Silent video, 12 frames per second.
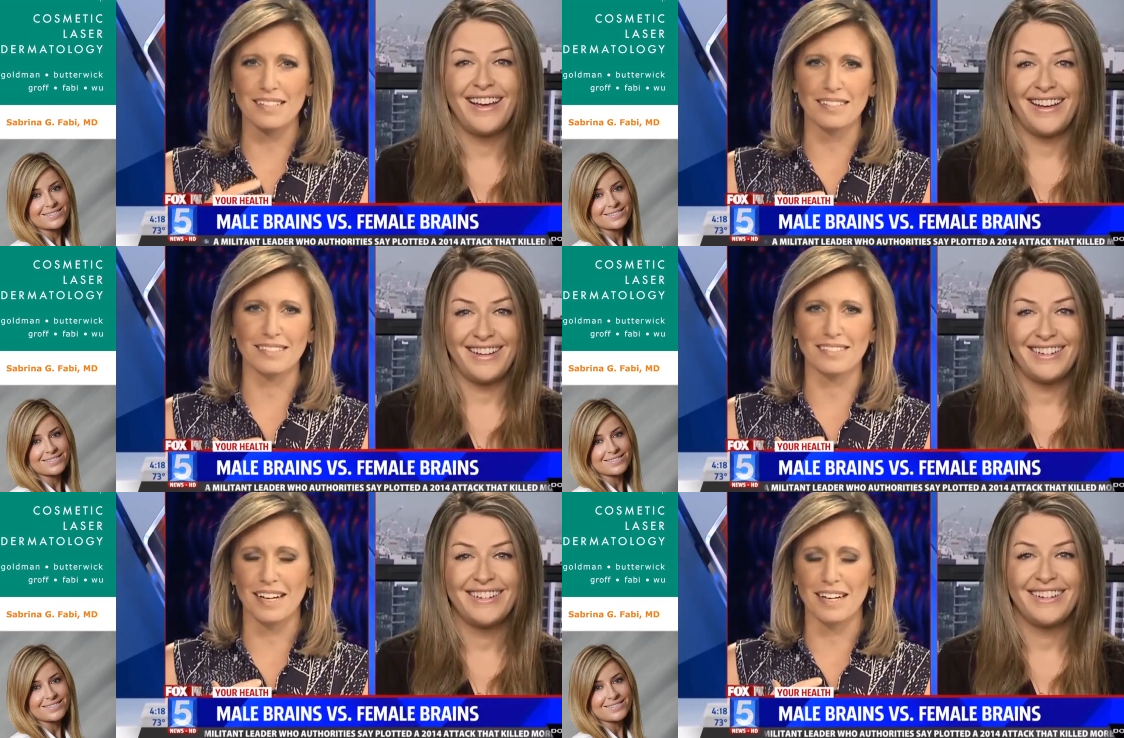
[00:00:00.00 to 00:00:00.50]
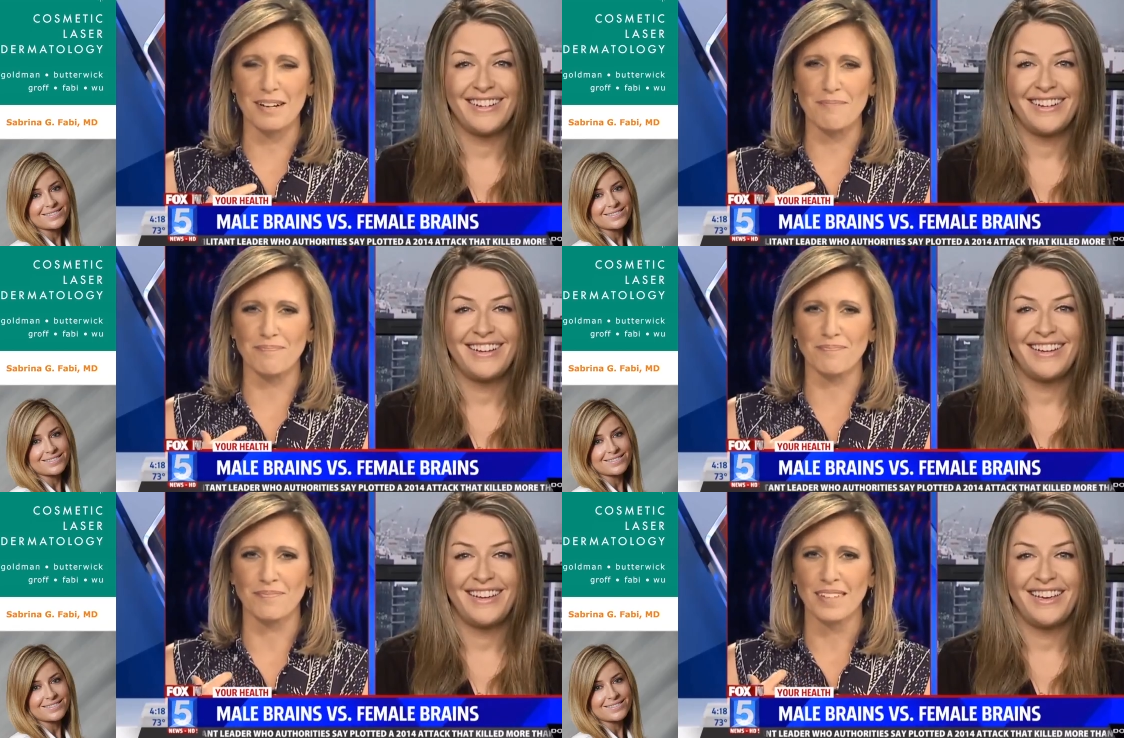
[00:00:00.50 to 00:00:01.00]

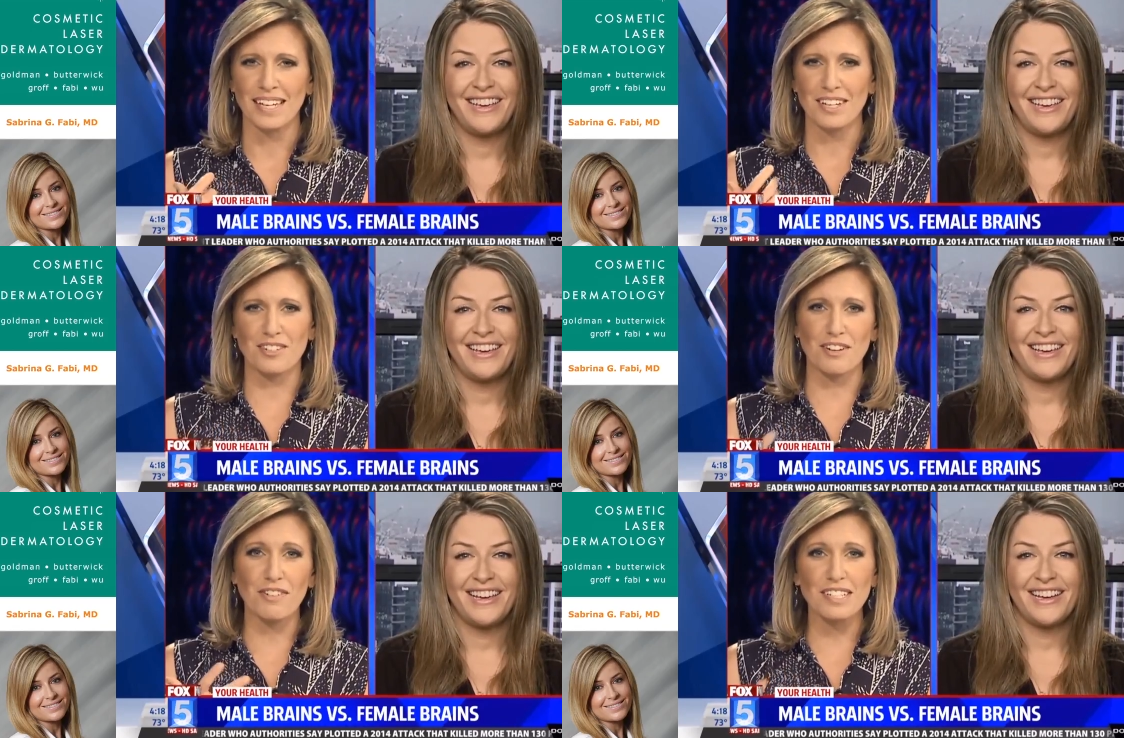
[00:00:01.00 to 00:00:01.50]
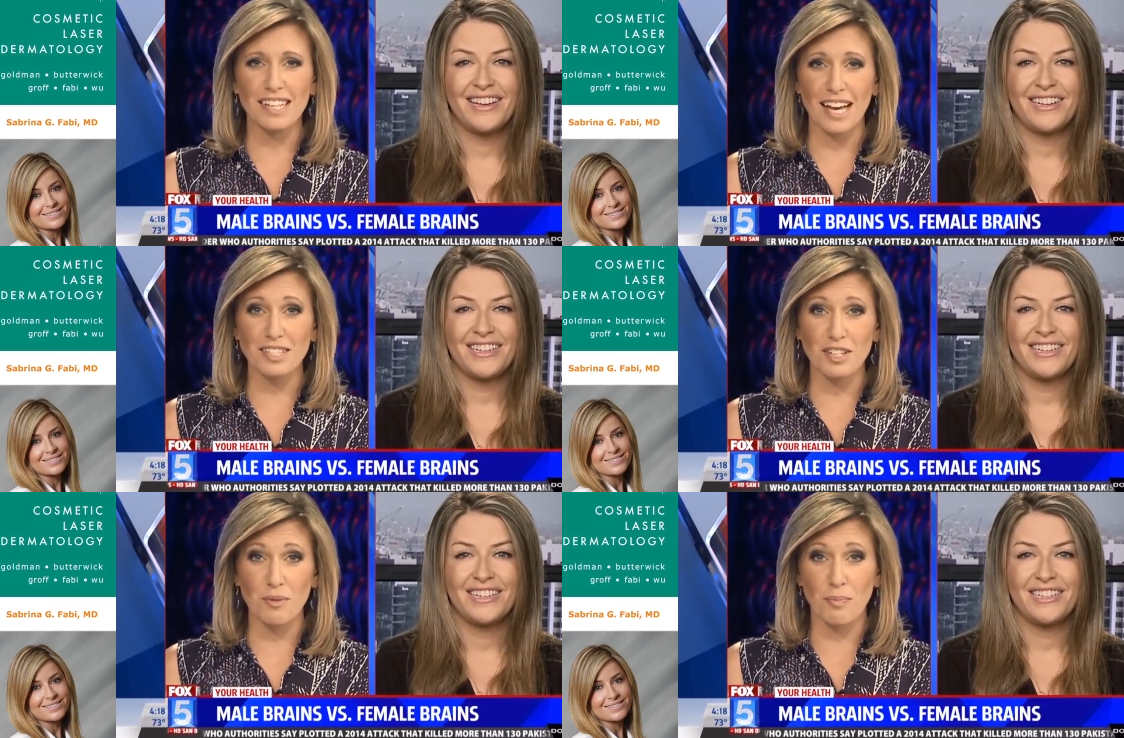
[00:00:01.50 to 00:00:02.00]
Speaker 1: your different
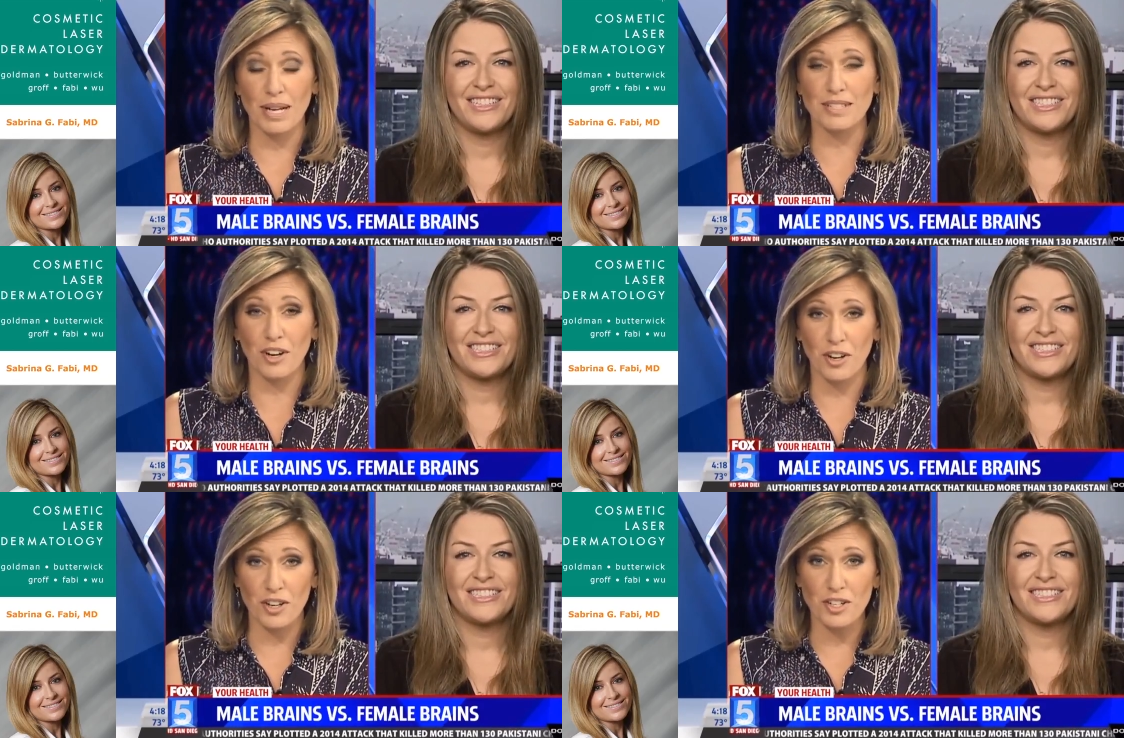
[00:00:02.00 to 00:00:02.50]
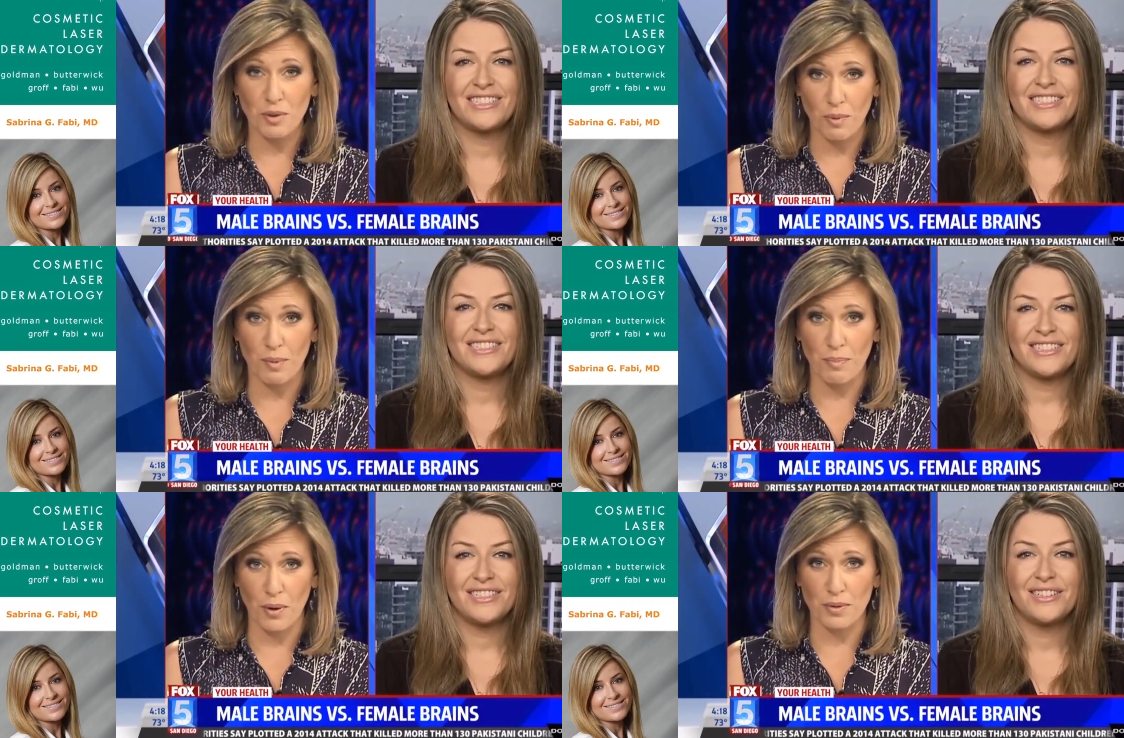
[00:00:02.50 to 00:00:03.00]
sides of your brains are good to
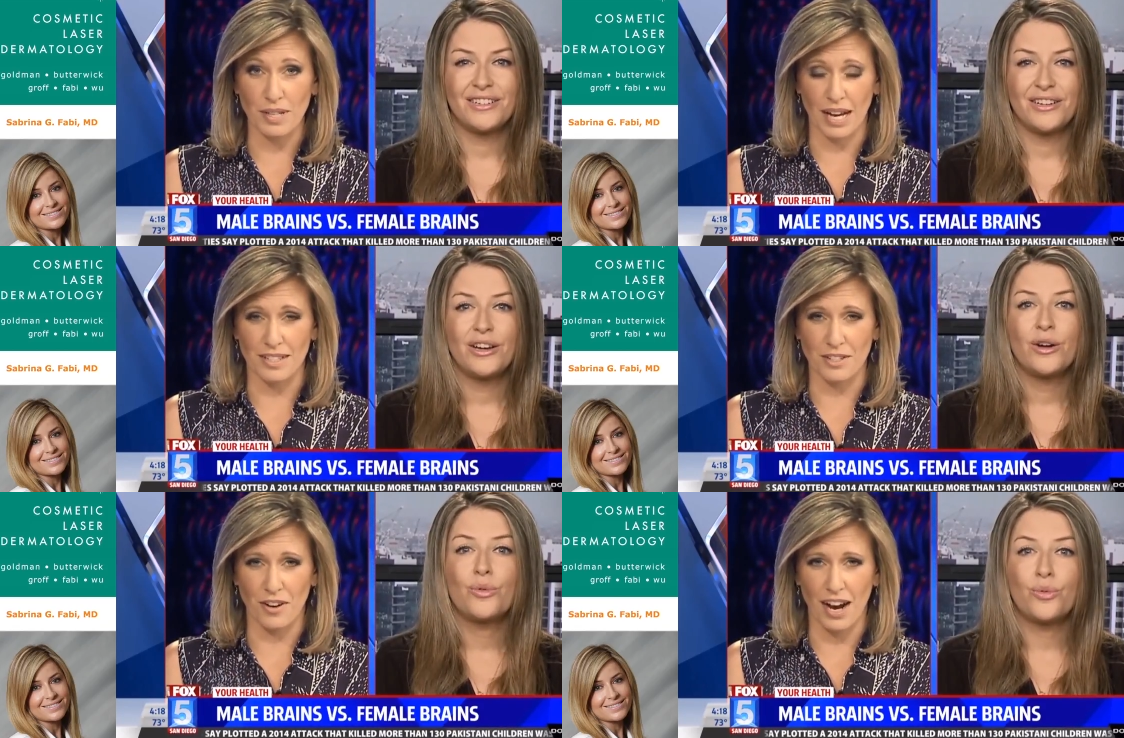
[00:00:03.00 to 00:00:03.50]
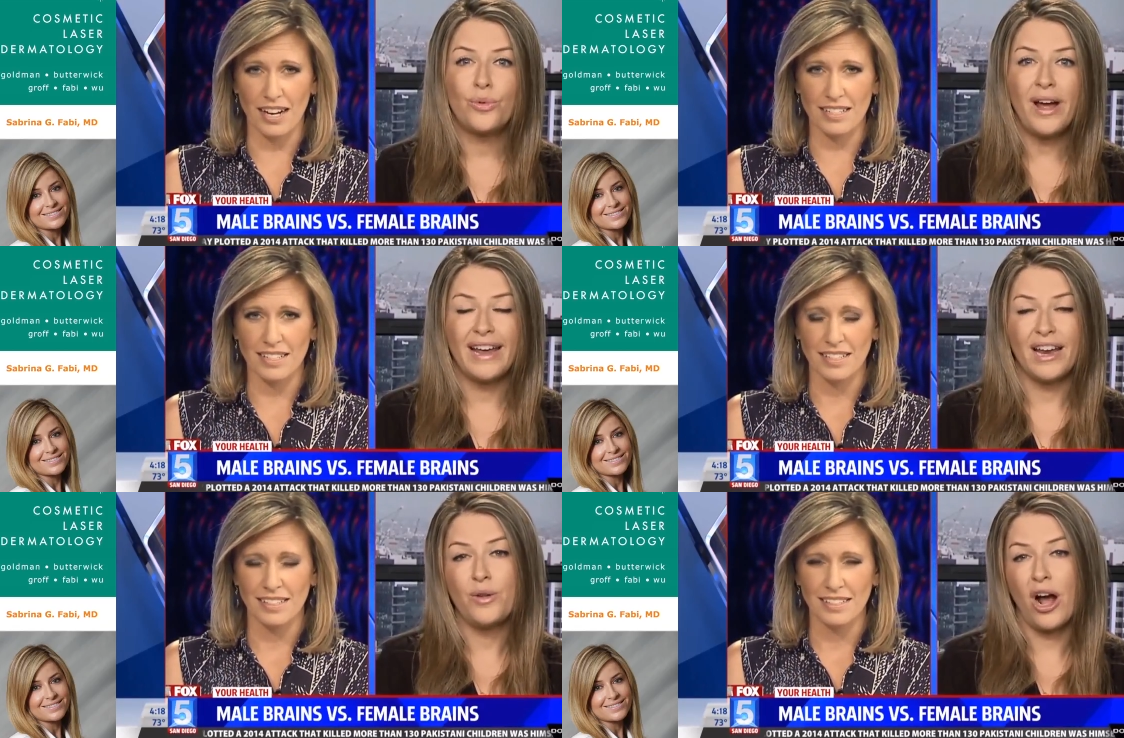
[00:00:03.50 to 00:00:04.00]
work both sides, correct?
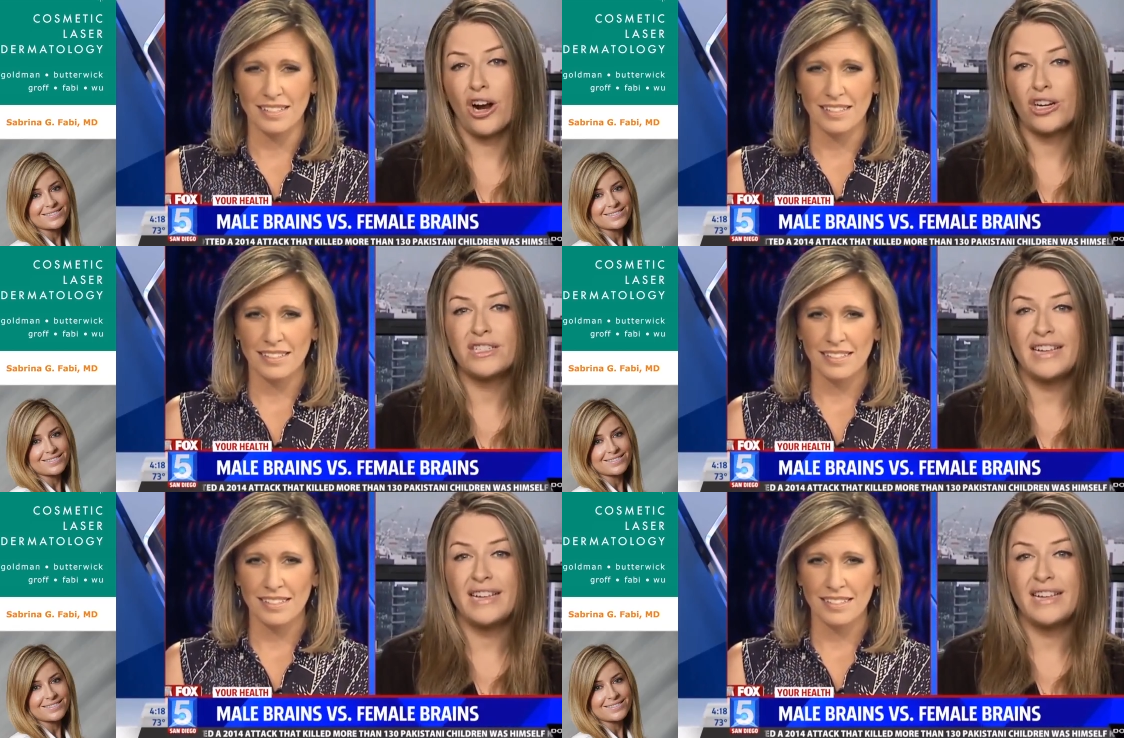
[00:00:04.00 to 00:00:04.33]
Speaker 2: Right, and ours